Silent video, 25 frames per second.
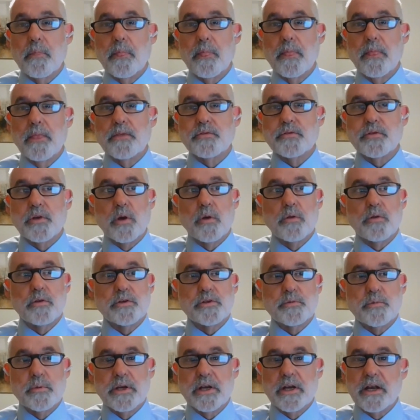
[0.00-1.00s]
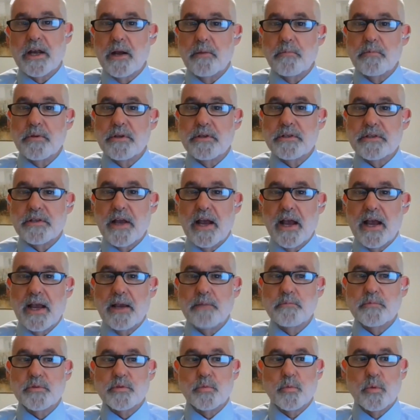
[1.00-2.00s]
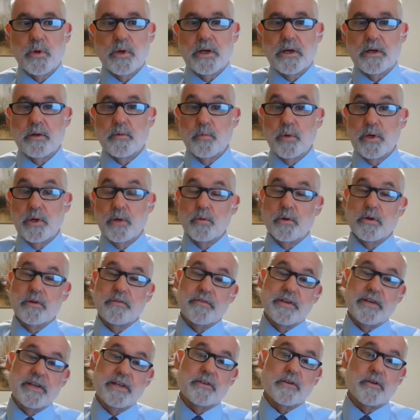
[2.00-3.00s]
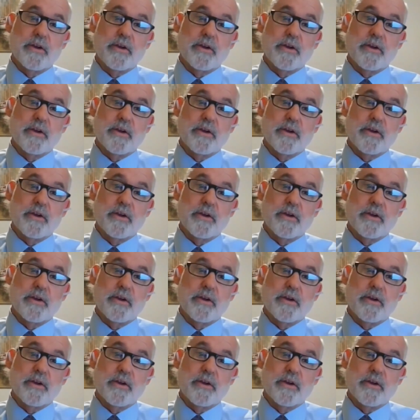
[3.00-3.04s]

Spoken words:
so there's been a couple of times where we would have either